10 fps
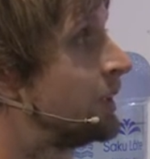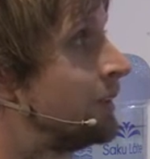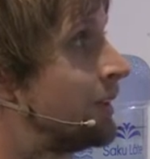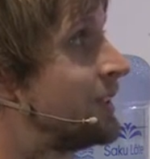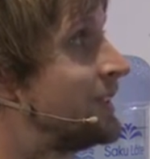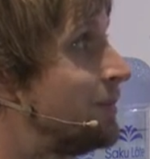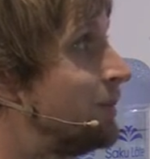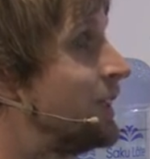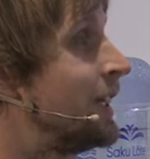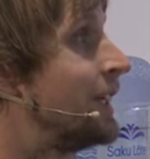did a very
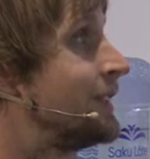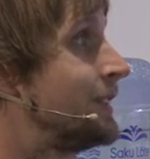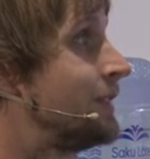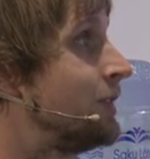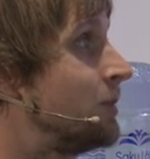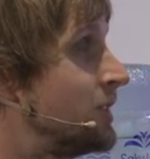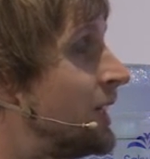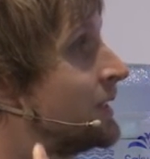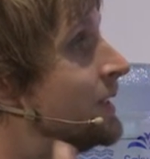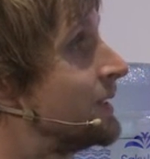simple analysis of the
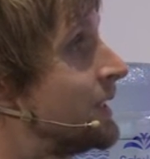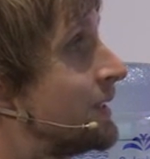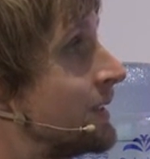projected sink